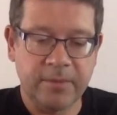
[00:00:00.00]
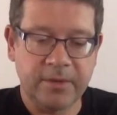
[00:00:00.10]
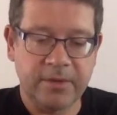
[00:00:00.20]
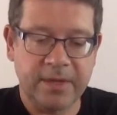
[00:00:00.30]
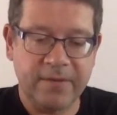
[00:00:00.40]

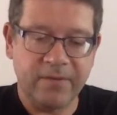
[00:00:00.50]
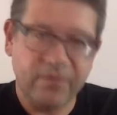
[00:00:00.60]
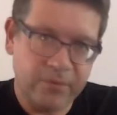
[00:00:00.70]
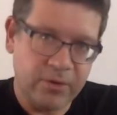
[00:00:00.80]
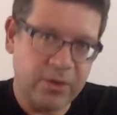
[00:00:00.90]
So
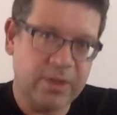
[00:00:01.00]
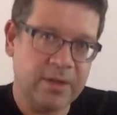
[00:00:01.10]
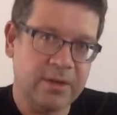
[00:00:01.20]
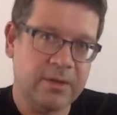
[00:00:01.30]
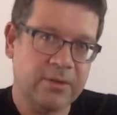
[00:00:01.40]
that
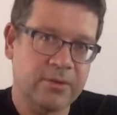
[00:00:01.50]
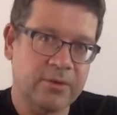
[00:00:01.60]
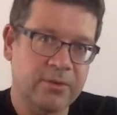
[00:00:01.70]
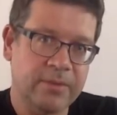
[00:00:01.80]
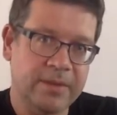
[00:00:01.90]
further sort
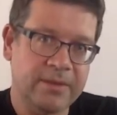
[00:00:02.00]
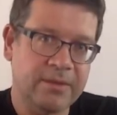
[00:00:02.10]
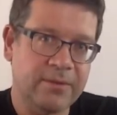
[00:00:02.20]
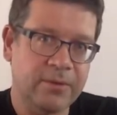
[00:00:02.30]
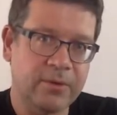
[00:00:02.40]
of makes it
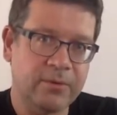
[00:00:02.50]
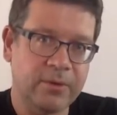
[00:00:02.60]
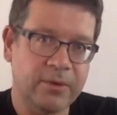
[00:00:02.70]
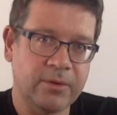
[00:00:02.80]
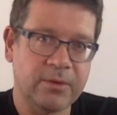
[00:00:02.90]
difficult for
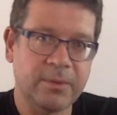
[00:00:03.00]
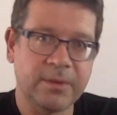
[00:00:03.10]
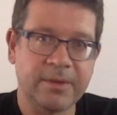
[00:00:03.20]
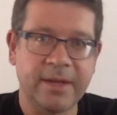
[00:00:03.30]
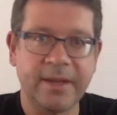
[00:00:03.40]
users,
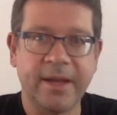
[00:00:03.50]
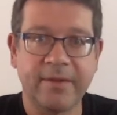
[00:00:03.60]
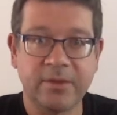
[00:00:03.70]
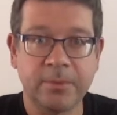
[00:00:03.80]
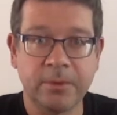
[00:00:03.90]
because A, they
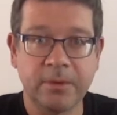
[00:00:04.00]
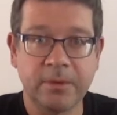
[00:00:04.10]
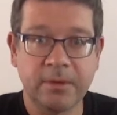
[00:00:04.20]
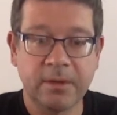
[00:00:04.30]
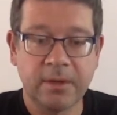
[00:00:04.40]
have to put
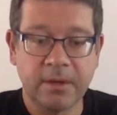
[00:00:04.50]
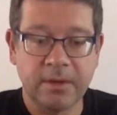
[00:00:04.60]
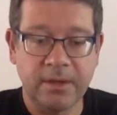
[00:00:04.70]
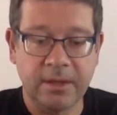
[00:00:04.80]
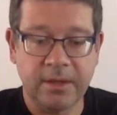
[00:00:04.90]

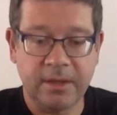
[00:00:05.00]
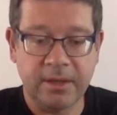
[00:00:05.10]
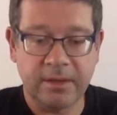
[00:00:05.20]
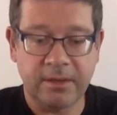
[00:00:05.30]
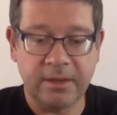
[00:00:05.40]
they
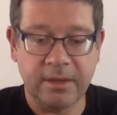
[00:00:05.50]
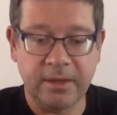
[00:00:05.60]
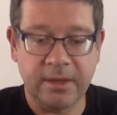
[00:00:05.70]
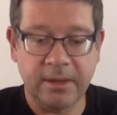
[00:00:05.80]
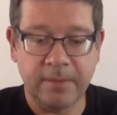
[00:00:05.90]

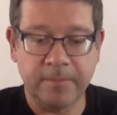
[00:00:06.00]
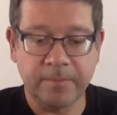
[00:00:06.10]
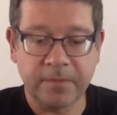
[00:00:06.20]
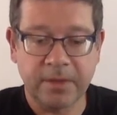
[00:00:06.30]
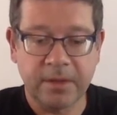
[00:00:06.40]

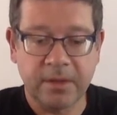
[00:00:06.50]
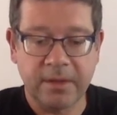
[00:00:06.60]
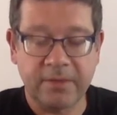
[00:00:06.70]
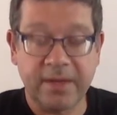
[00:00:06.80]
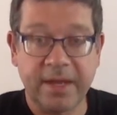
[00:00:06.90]
have
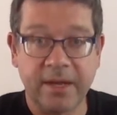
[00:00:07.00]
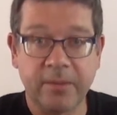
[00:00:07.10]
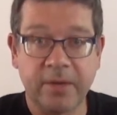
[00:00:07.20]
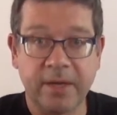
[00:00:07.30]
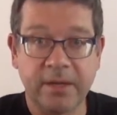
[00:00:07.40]
to
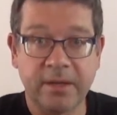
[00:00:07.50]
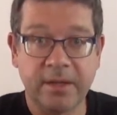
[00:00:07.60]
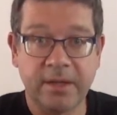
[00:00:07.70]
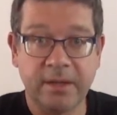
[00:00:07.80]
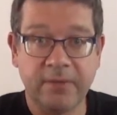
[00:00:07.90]
calibrate
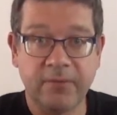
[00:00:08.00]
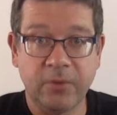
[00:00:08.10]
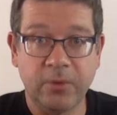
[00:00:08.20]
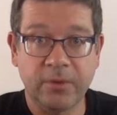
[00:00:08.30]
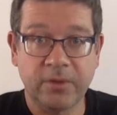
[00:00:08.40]
the
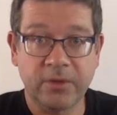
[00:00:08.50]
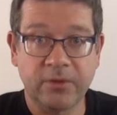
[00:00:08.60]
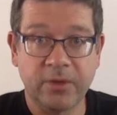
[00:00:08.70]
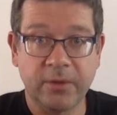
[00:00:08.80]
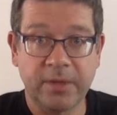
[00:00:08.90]
forward of the
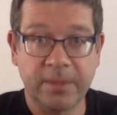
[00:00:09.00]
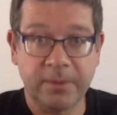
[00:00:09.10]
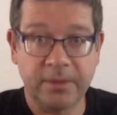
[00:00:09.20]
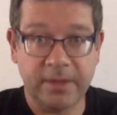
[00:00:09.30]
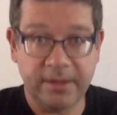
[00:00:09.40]
controller when they put
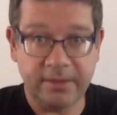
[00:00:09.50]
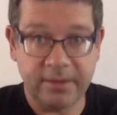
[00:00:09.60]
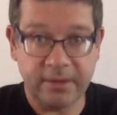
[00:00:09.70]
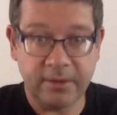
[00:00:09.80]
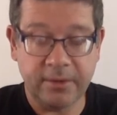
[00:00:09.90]
the
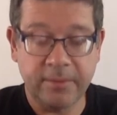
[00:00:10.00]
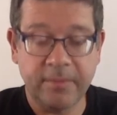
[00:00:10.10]
headset on,